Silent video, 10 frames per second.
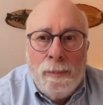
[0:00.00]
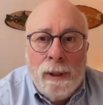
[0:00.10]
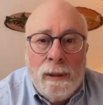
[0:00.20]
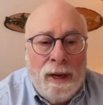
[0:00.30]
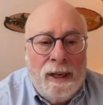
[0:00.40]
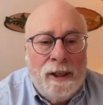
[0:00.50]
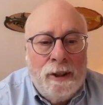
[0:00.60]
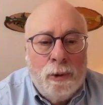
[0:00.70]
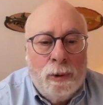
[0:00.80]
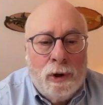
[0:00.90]
but he made it
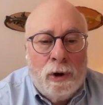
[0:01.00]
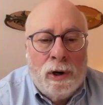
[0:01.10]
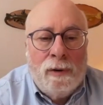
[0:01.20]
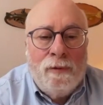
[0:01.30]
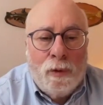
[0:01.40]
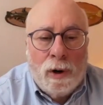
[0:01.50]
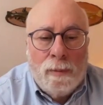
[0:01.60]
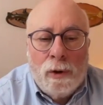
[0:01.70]
into an art form,